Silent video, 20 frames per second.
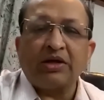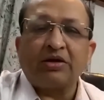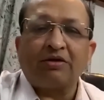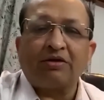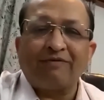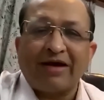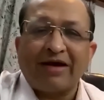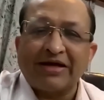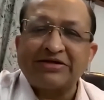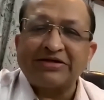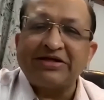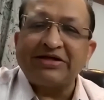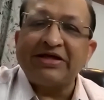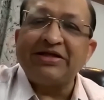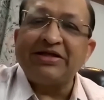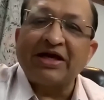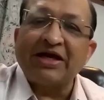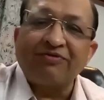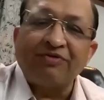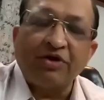The
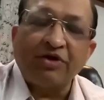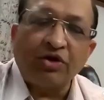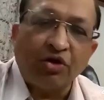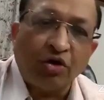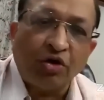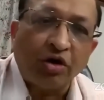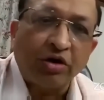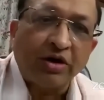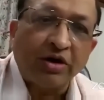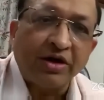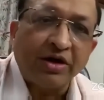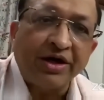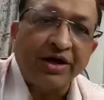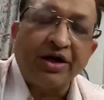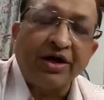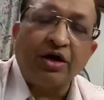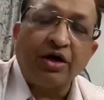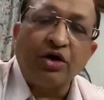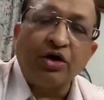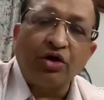vaccine that we got
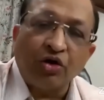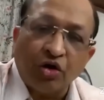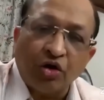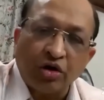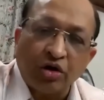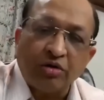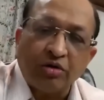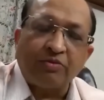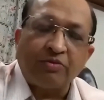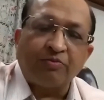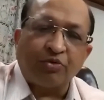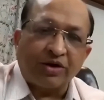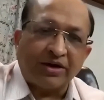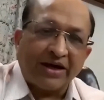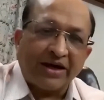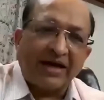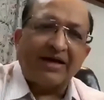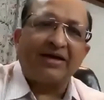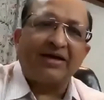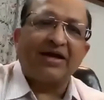did not
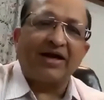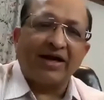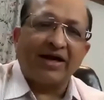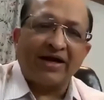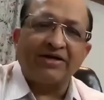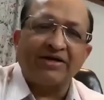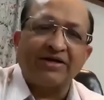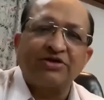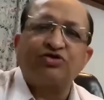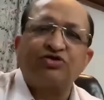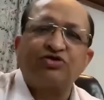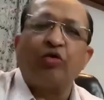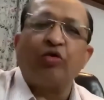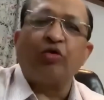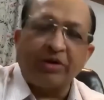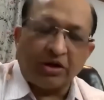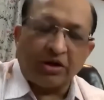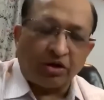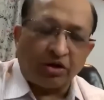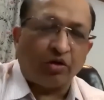protect against
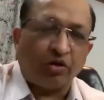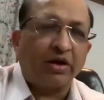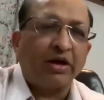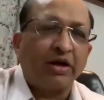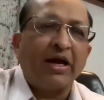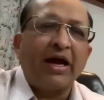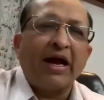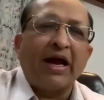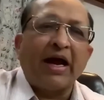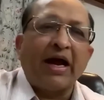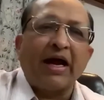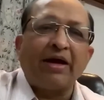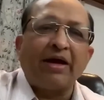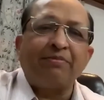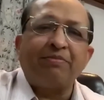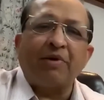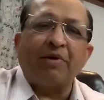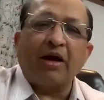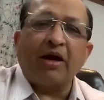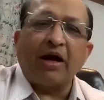Omicron.
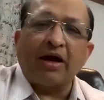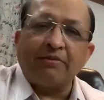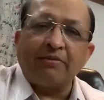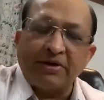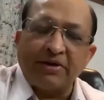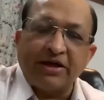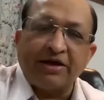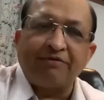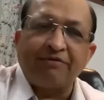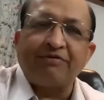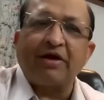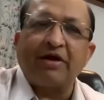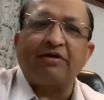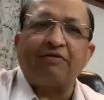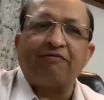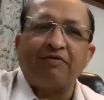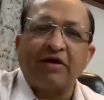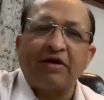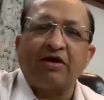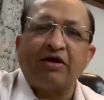I believe that
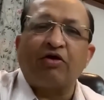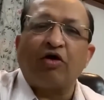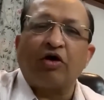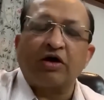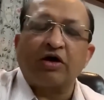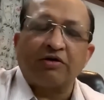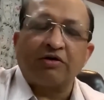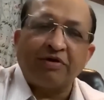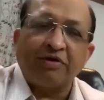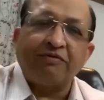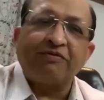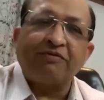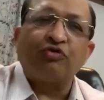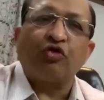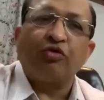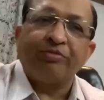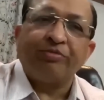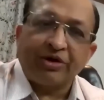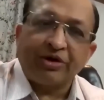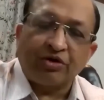we got away with
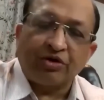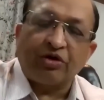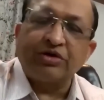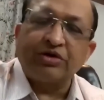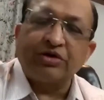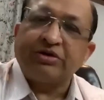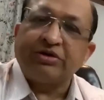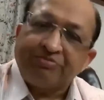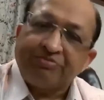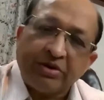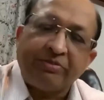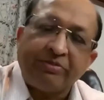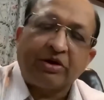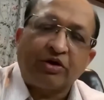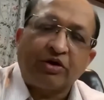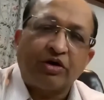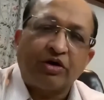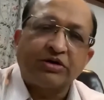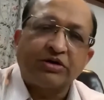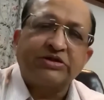Omicron simply
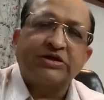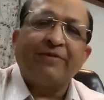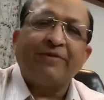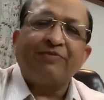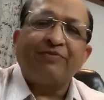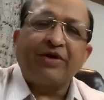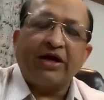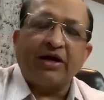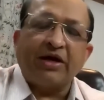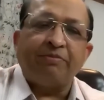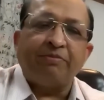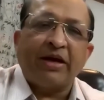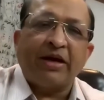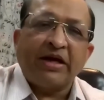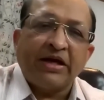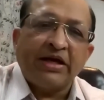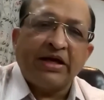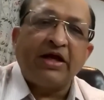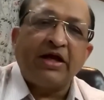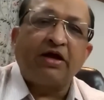because it
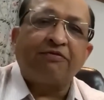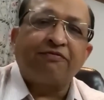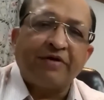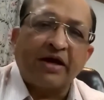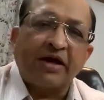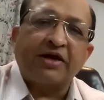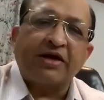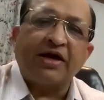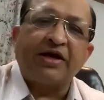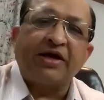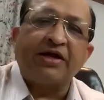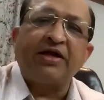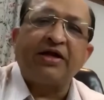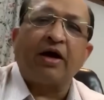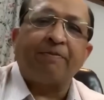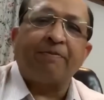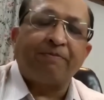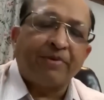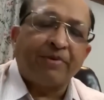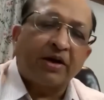mainly affected the
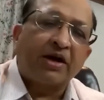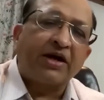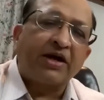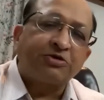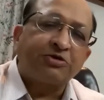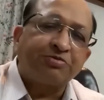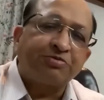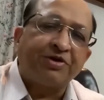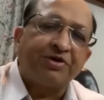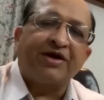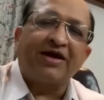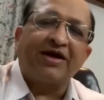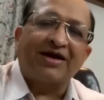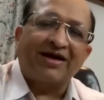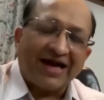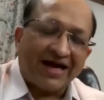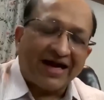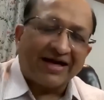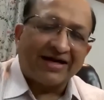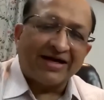upper respiratory
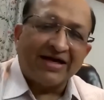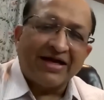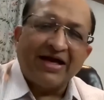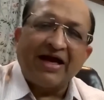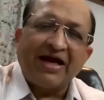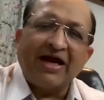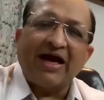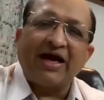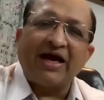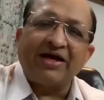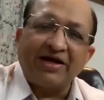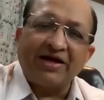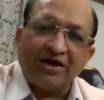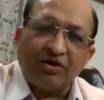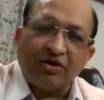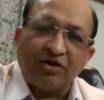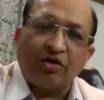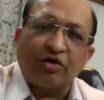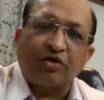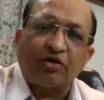tract and did
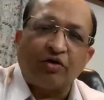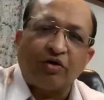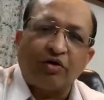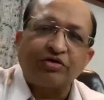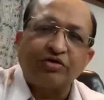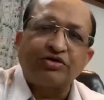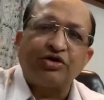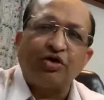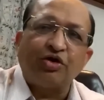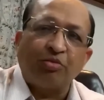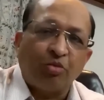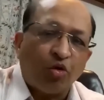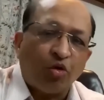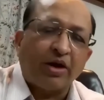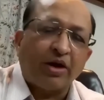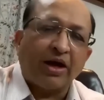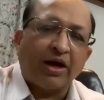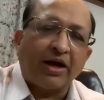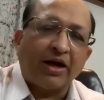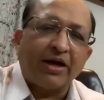not cause
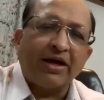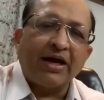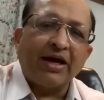pneumonia.